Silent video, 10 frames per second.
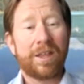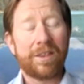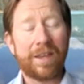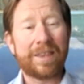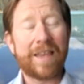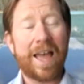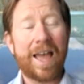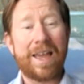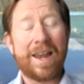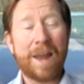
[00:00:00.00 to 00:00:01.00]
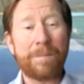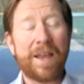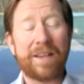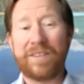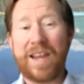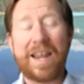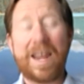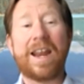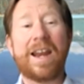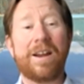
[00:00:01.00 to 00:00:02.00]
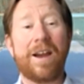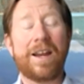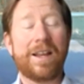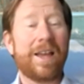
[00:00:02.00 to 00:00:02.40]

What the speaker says: Like that, an NPS of 88 and 89.